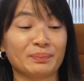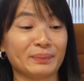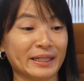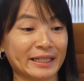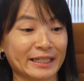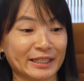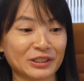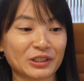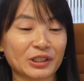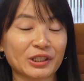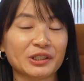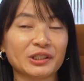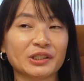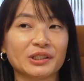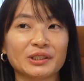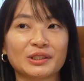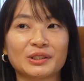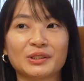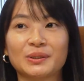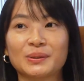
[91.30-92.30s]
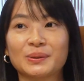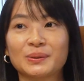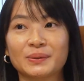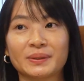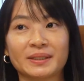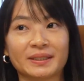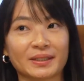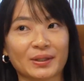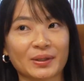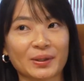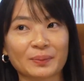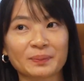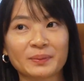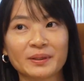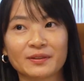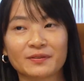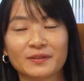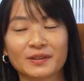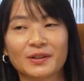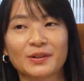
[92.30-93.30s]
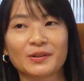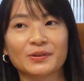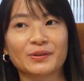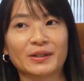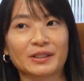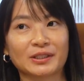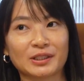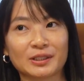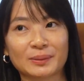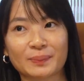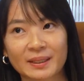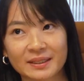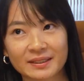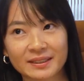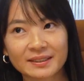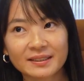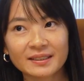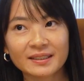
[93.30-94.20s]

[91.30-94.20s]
making changes to the copy of the call to actions button,